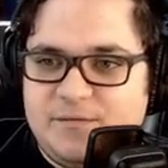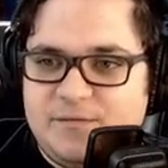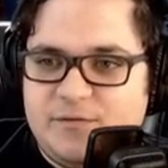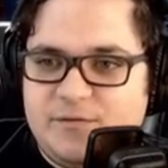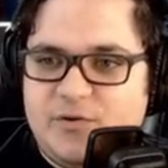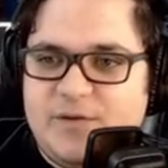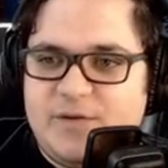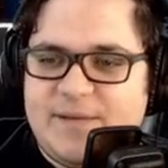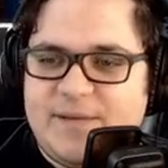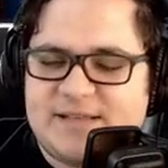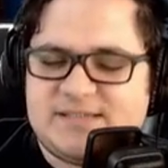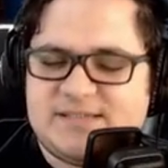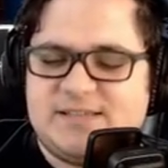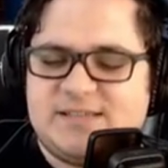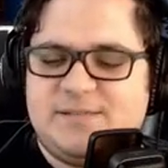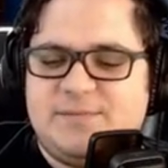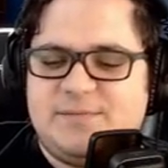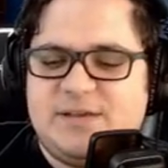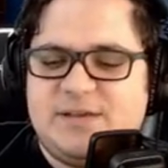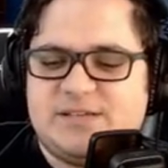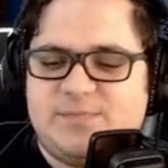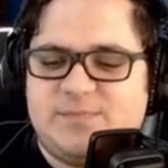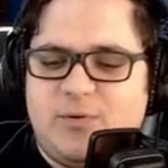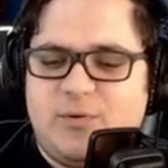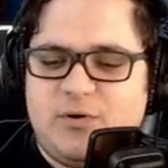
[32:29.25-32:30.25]
going back to the
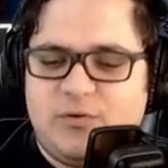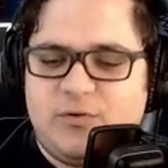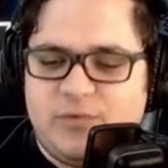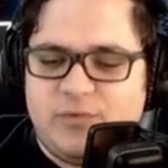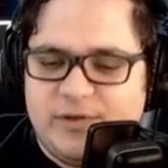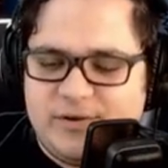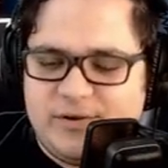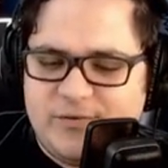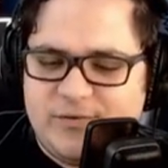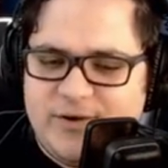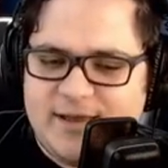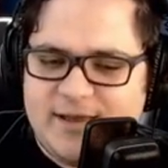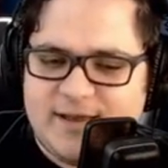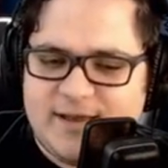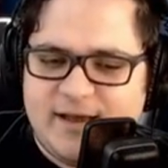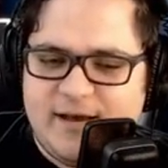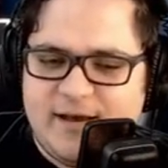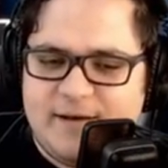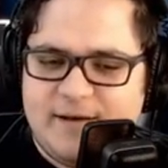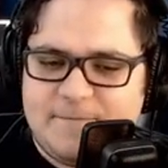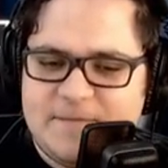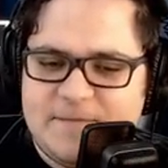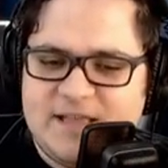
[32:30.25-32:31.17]
P S Portal really quick. Uh,